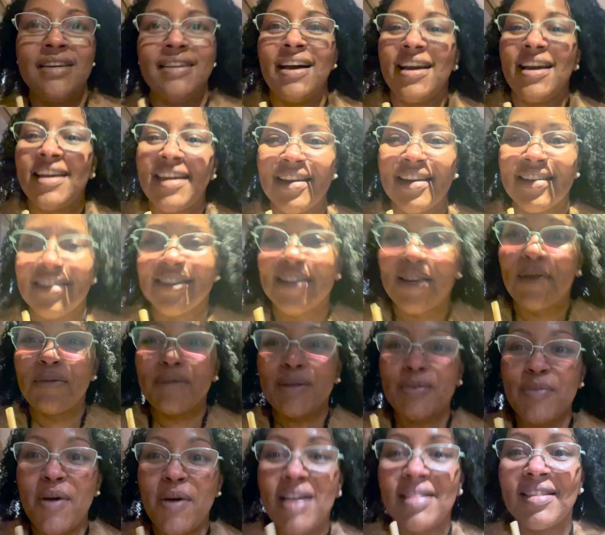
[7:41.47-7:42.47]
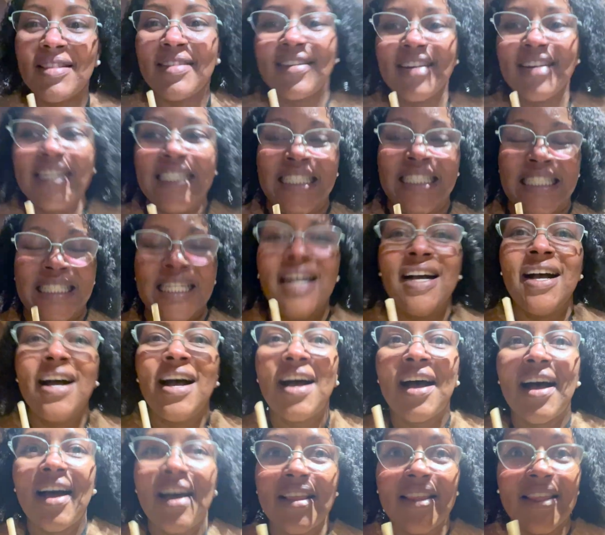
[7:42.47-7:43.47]
I can't stop smiling.
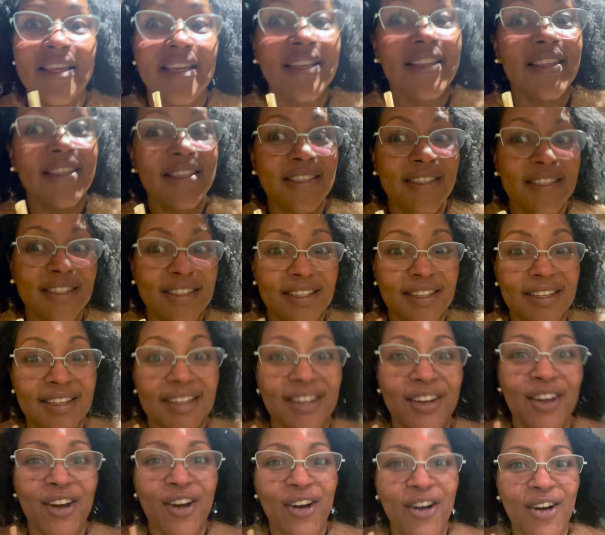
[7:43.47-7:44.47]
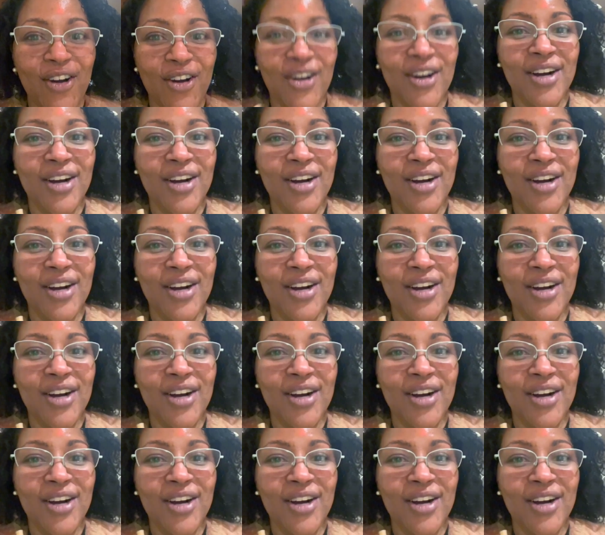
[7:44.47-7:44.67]
I think this is it, y'all.